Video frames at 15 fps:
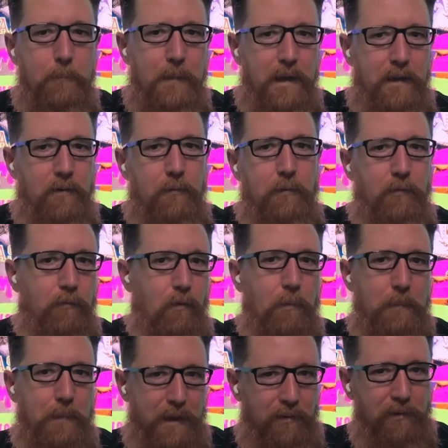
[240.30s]
meta before
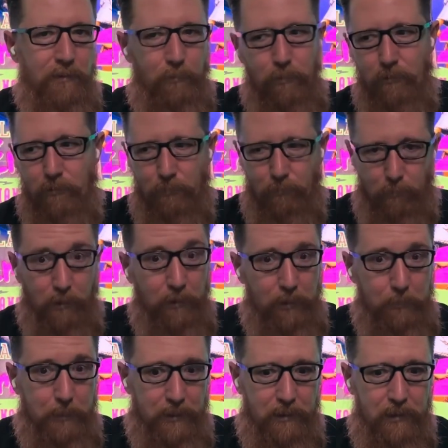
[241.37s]
meta was really a
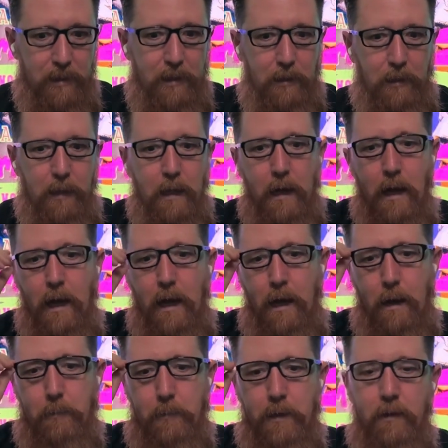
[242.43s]
big thing.
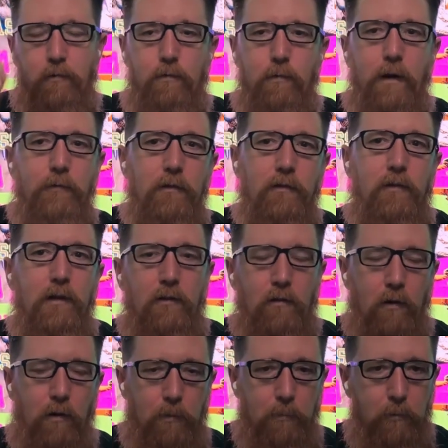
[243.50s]
It's referencing its
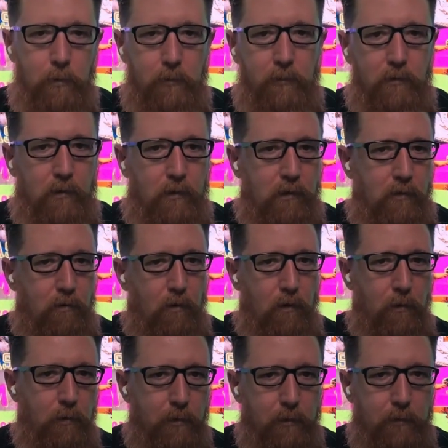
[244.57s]
own movies in its
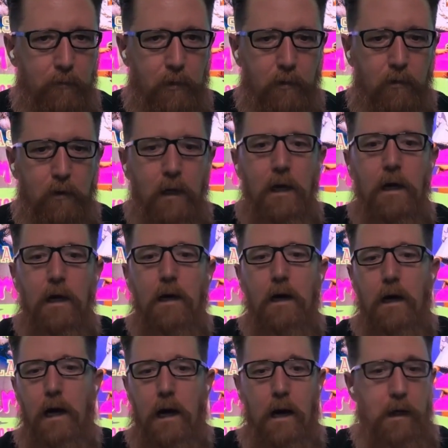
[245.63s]
own universe.
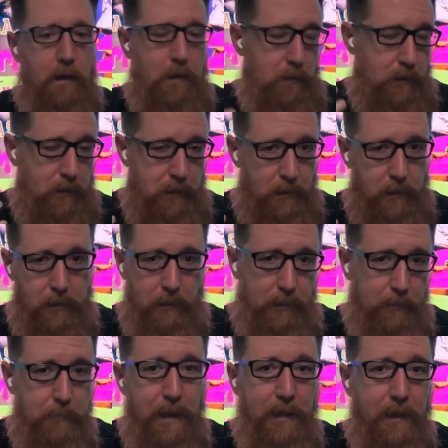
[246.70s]
The
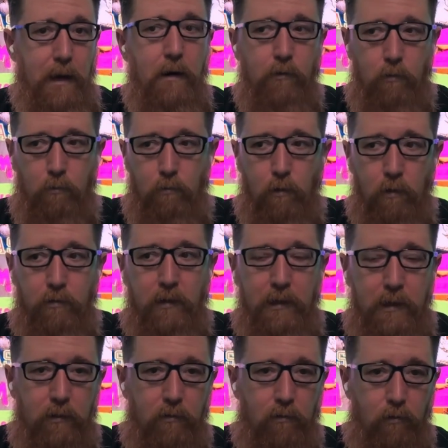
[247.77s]
main character, Roger,
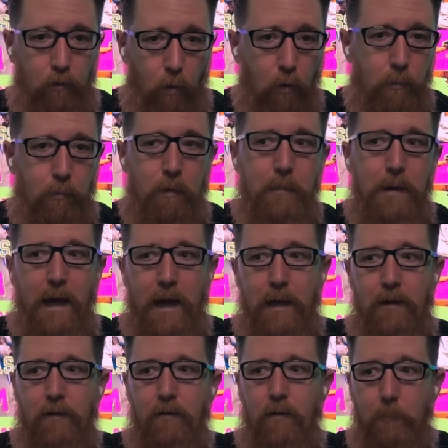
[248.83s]
his dorm room
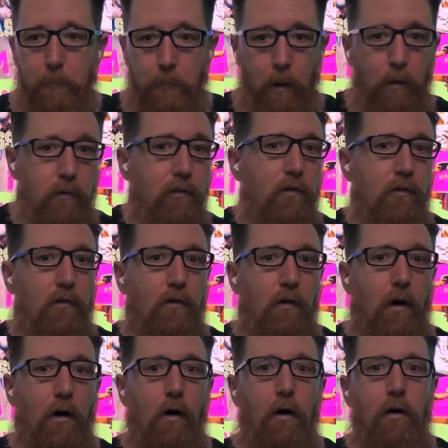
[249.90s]
has posters
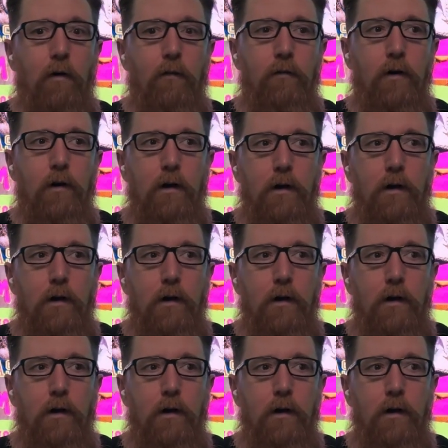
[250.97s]
of